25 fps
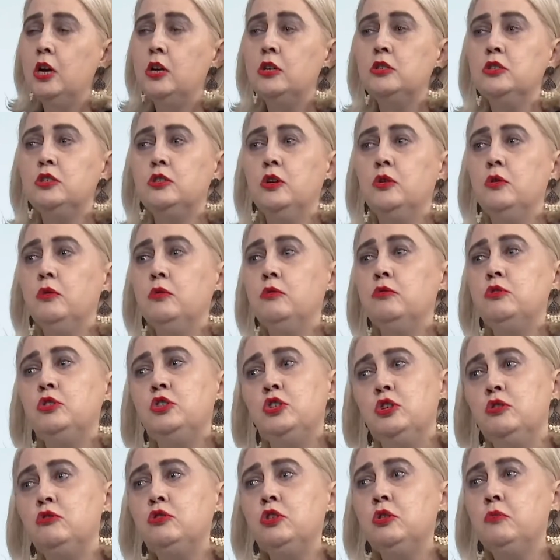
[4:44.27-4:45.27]
so
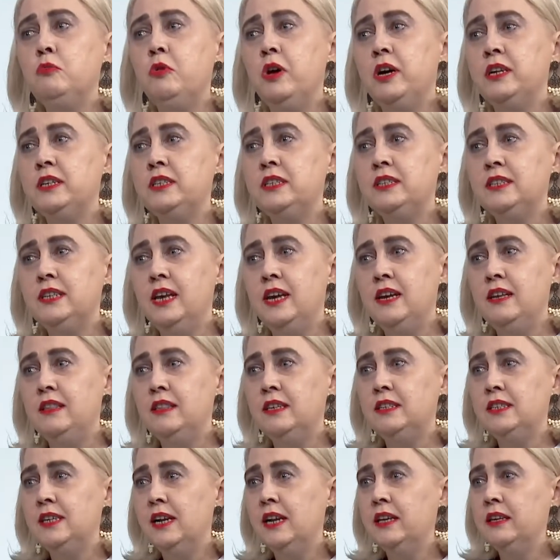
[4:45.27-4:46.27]
children will understand
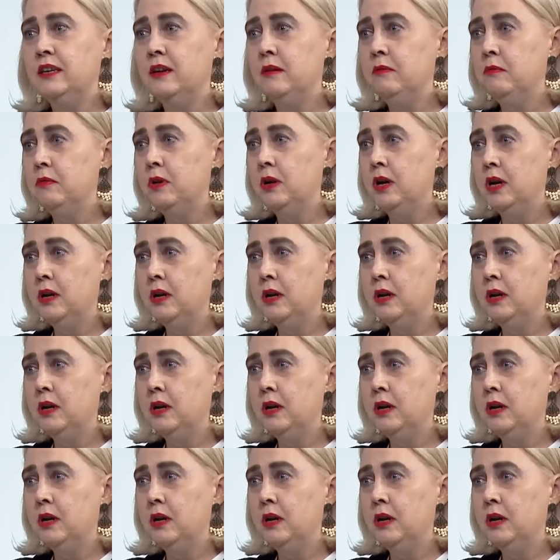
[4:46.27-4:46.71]
the delicate